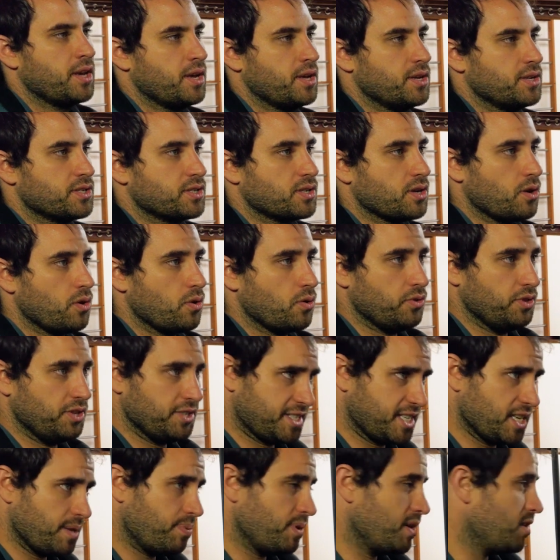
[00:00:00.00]
So the
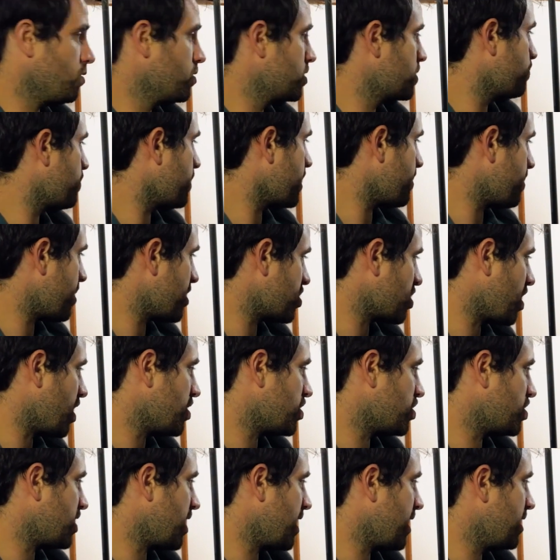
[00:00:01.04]
CPU is pretty much
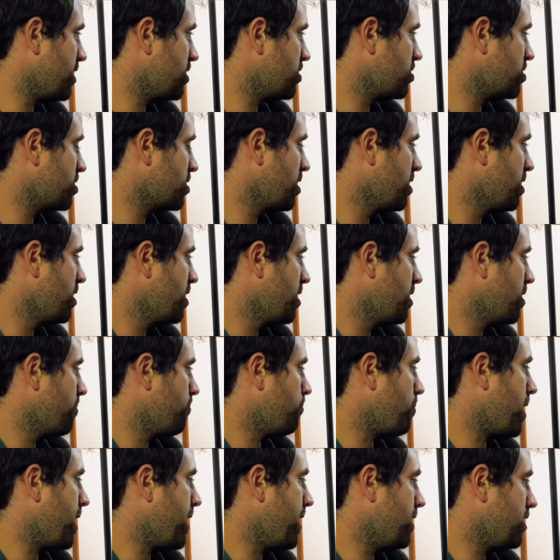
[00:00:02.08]
unchanged
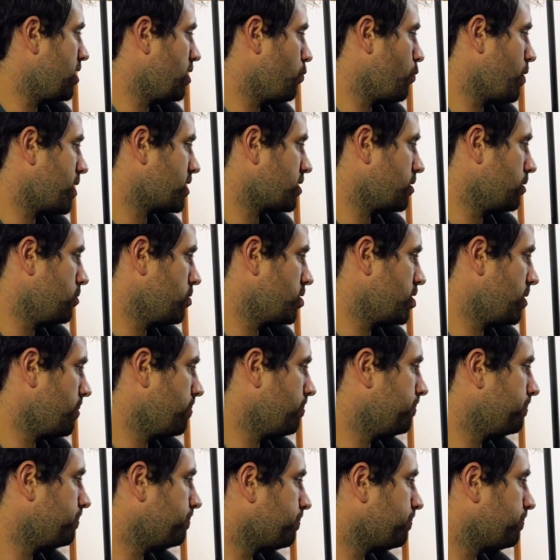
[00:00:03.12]
by the resolution.